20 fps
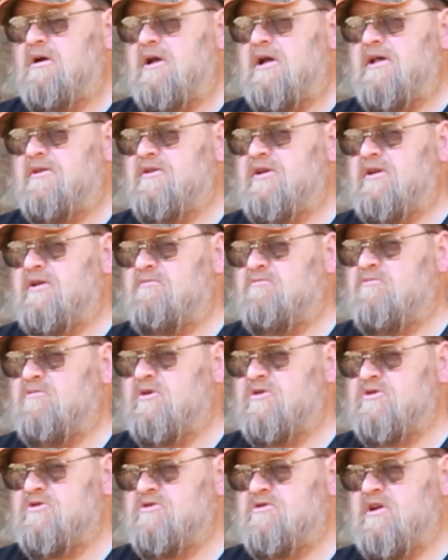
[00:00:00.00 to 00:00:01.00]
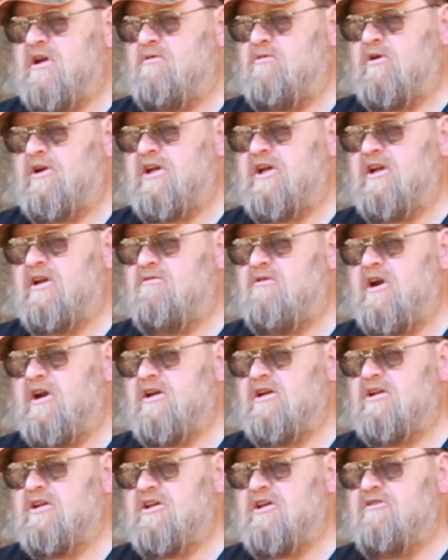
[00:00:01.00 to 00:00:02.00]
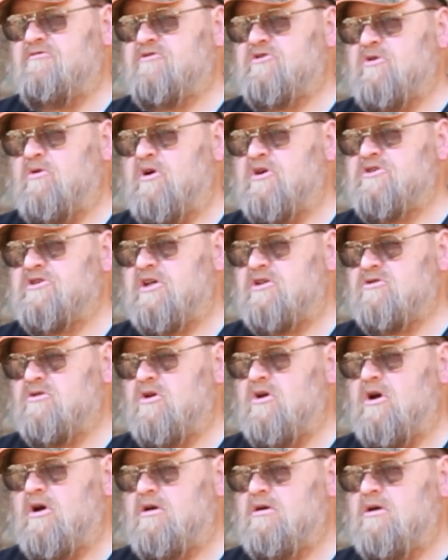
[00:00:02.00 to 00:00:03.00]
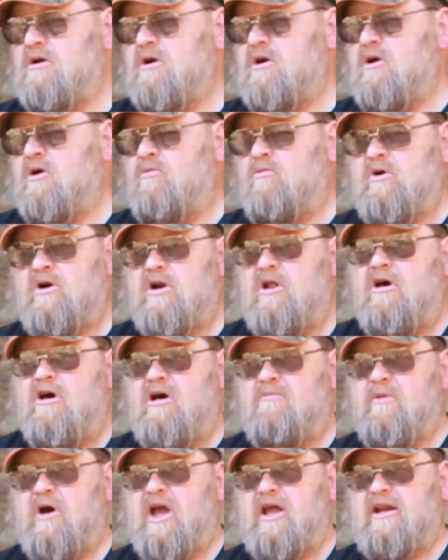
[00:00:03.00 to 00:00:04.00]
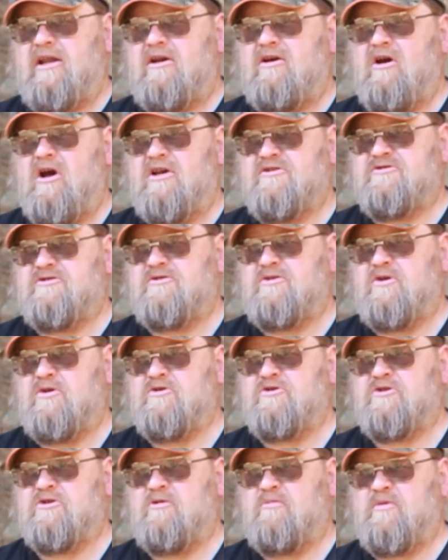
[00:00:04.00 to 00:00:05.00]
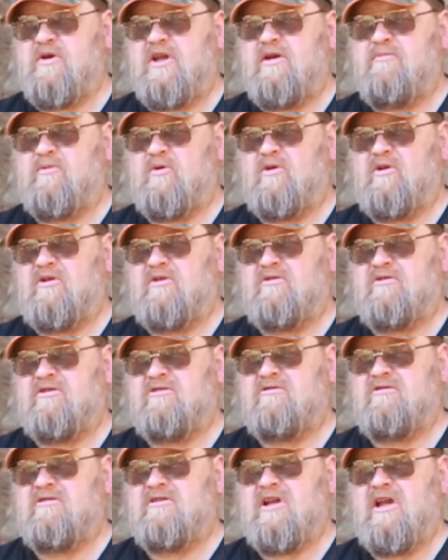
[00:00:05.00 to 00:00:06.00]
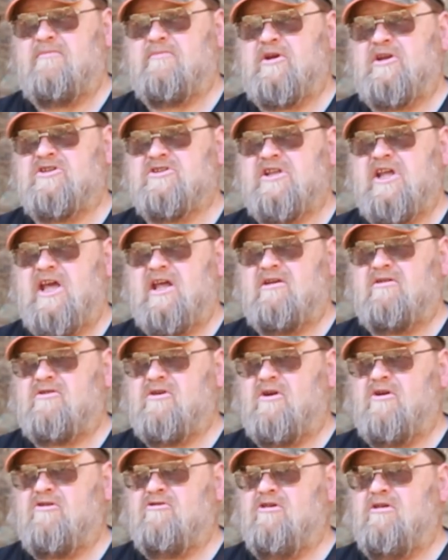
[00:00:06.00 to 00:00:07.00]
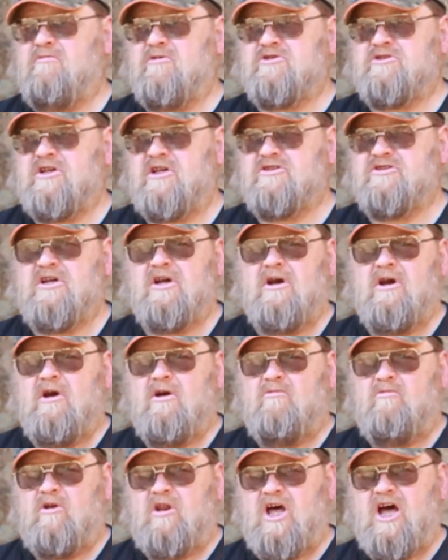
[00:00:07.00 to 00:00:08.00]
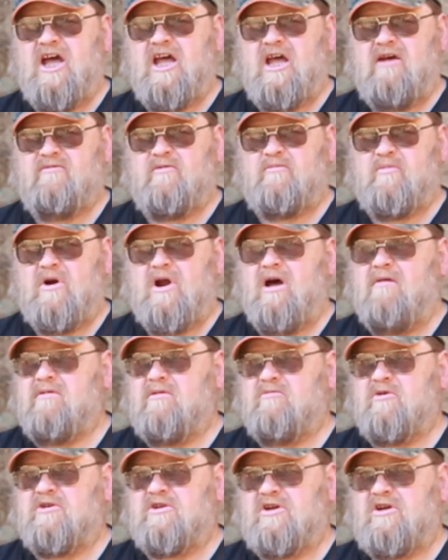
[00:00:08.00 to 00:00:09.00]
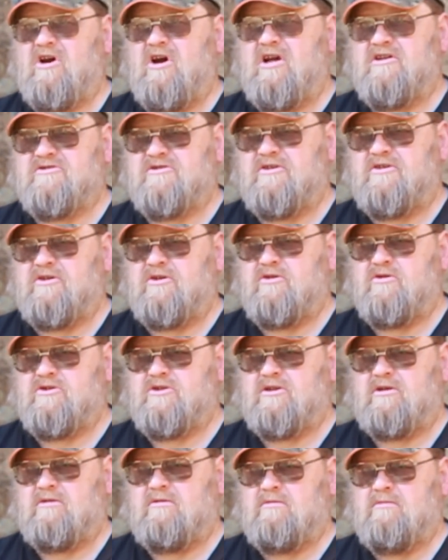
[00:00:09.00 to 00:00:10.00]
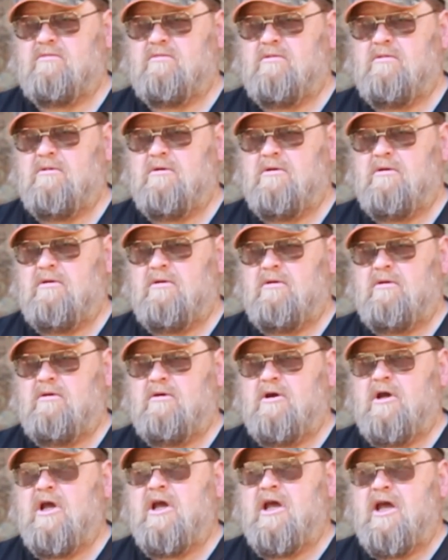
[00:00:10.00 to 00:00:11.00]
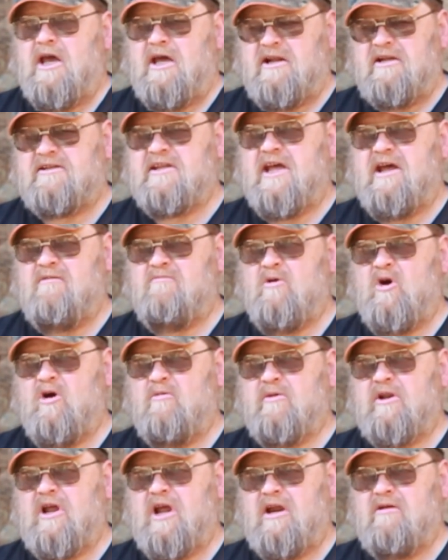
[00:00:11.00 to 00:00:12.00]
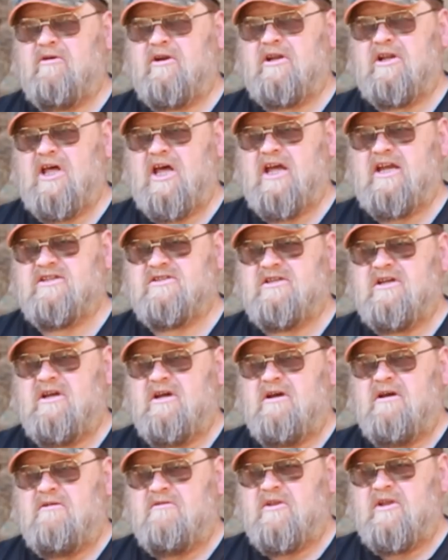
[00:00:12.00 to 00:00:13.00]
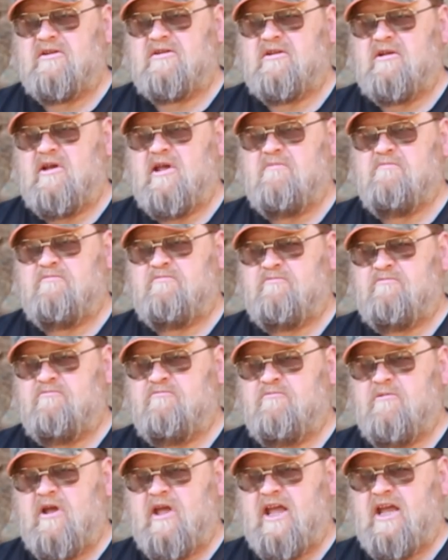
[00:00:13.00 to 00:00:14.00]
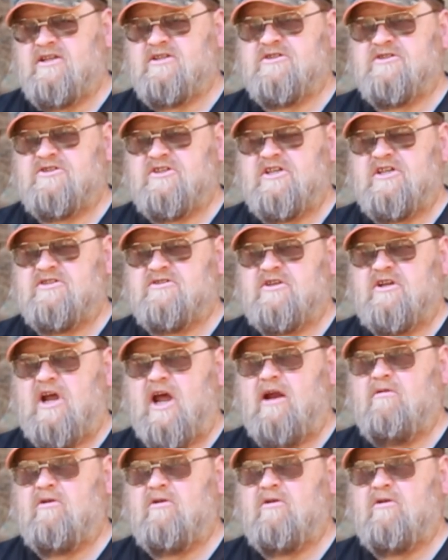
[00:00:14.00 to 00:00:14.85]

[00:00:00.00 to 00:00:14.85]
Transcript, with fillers: And then when they were getting ready to leave, George says, look, we're law-abiding constitutional people. And Deputy Stanton turned to him and says, well, I have a problem with the Constitution. And at that moment, I realized that the agencies that I